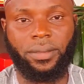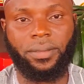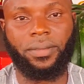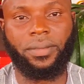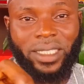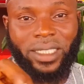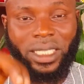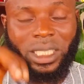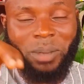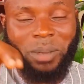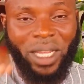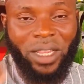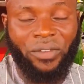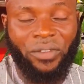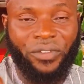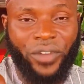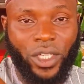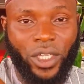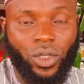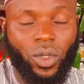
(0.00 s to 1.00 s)
As a smart
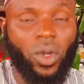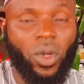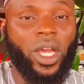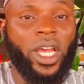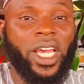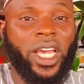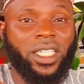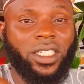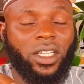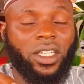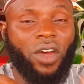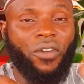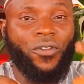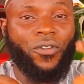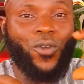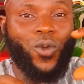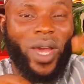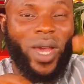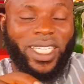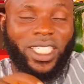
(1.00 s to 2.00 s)
investor, instead
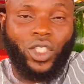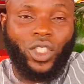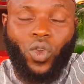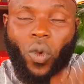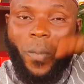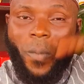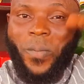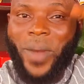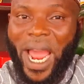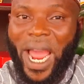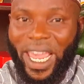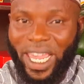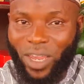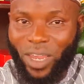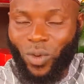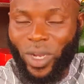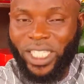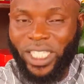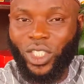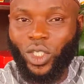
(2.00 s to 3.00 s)
of waiting to buy
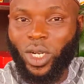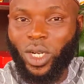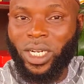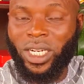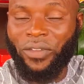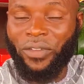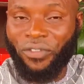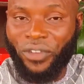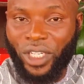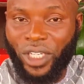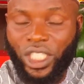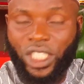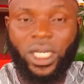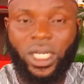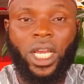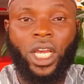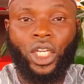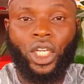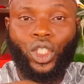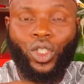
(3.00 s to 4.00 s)
when it's already
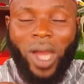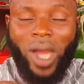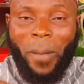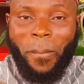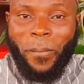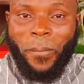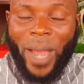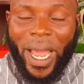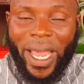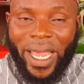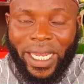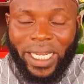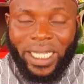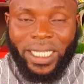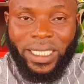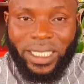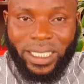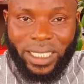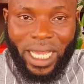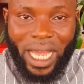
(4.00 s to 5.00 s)
finished, you are buying
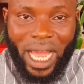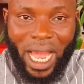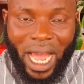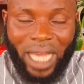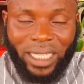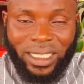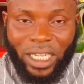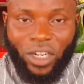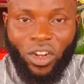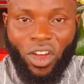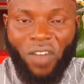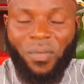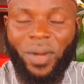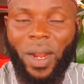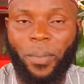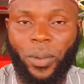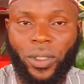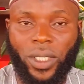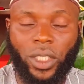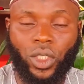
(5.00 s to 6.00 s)
it as an
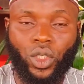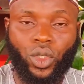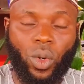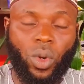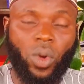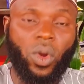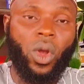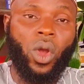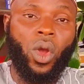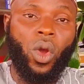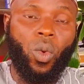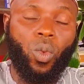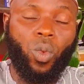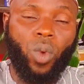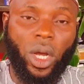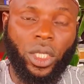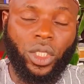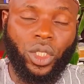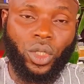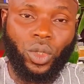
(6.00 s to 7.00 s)
off-plan project. So
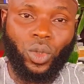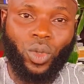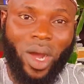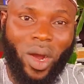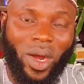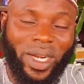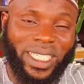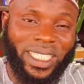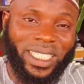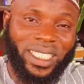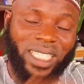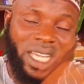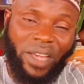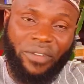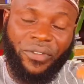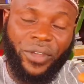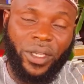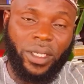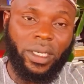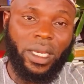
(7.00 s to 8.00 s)
what you are already
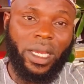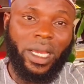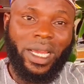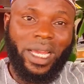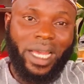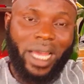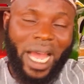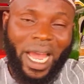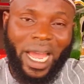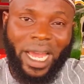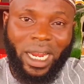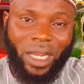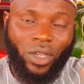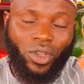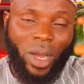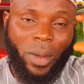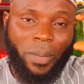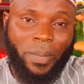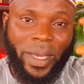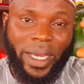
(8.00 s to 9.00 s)
saving,
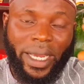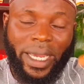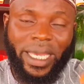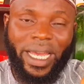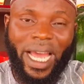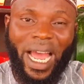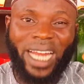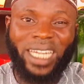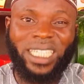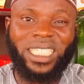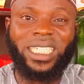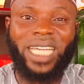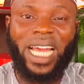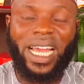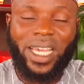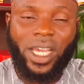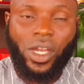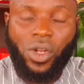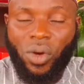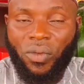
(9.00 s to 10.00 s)
you are making an
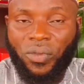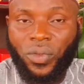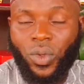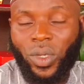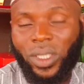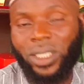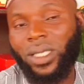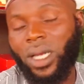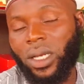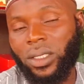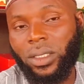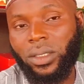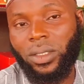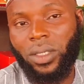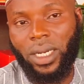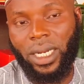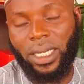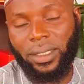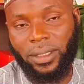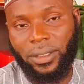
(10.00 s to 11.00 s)
initial gain of
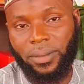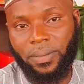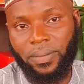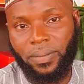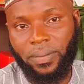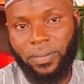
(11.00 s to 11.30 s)
$20,000.